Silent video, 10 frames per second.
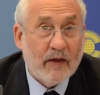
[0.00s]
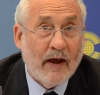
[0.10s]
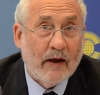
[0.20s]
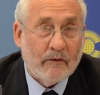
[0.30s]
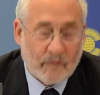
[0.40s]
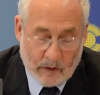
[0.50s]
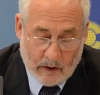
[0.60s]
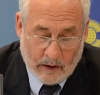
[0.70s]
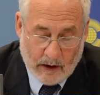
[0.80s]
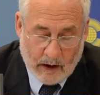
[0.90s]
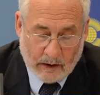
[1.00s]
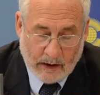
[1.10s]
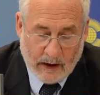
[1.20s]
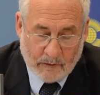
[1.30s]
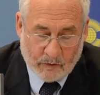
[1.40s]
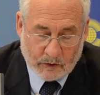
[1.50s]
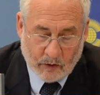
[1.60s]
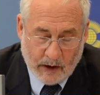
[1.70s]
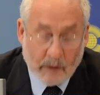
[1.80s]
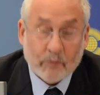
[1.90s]
aid for
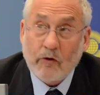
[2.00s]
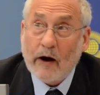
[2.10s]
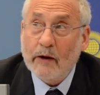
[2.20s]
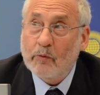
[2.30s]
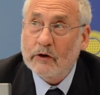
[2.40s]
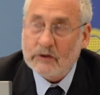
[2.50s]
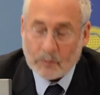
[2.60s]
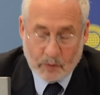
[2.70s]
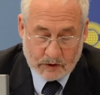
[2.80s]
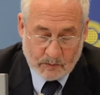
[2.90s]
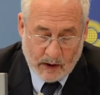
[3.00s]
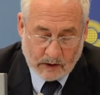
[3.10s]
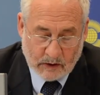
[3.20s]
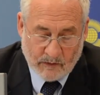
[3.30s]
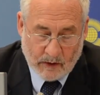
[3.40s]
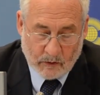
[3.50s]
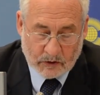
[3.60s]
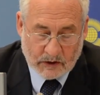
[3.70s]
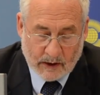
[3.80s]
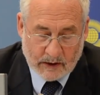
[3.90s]
trade, and trying to put some perspective on those
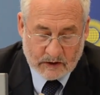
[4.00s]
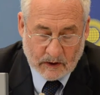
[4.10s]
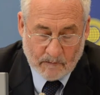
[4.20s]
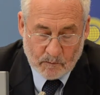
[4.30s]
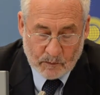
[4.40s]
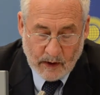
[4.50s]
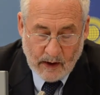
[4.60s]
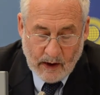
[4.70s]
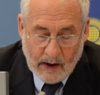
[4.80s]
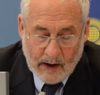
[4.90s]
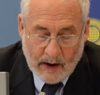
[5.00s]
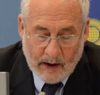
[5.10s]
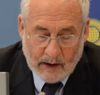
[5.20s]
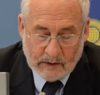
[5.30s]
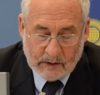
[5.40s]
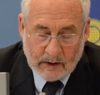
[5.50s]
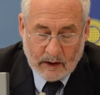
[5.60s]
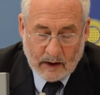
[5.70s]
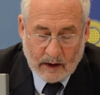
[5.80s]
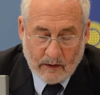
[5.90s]
studies. And
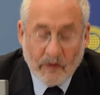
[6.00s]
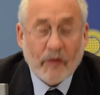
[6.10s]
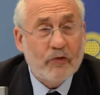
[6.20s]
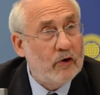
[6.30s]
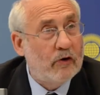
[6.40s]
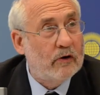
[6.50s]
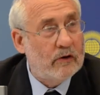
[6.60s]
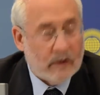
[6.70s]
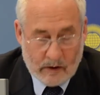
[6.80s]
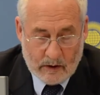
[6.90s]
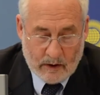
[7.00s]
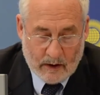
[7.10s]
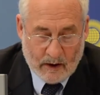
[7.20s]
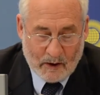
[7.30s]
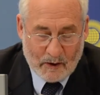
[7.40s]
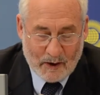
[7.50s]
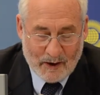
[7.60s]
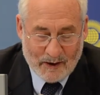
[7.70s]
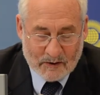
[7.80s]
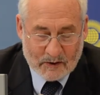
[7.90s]
the third
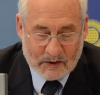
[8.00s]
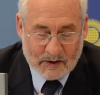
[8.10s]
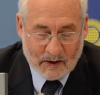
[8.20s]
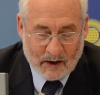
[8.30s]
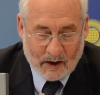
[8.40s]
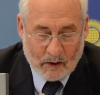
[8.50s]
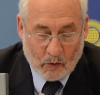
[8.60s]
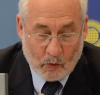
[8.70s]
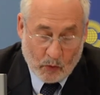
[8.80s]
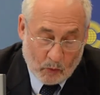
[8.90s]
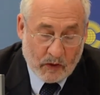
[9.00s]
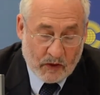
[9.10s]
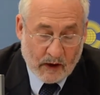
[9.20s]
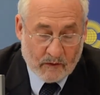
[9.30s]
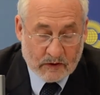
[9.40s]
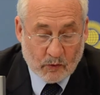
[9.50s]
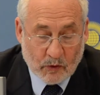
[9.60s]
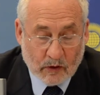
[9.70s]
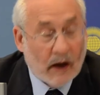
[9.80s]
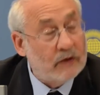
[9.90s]
is what we think of as the
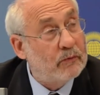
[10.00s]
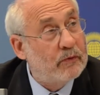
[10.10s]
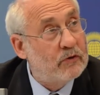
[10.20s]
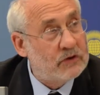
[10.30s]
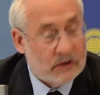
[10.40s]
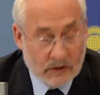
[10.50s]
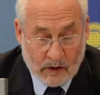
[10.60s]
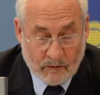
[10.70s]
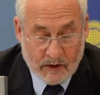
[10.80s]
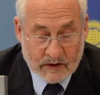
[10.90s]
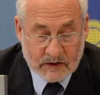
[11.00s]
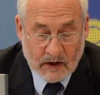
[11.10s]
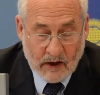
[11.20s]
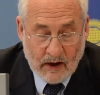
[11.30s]
real contribution of this.